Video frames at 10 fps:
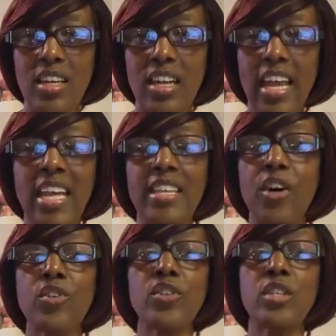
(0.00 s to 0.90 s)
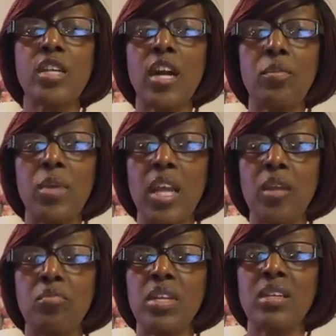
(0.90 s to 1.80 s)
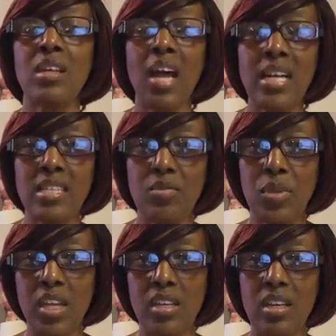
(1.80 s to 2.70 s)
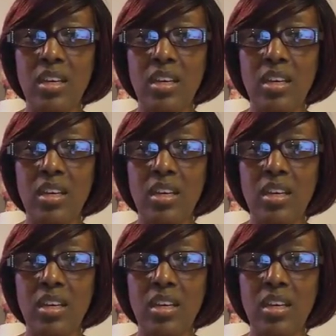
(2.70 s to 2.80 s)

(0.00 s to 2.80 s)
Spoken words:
And those young men meant a lot to me.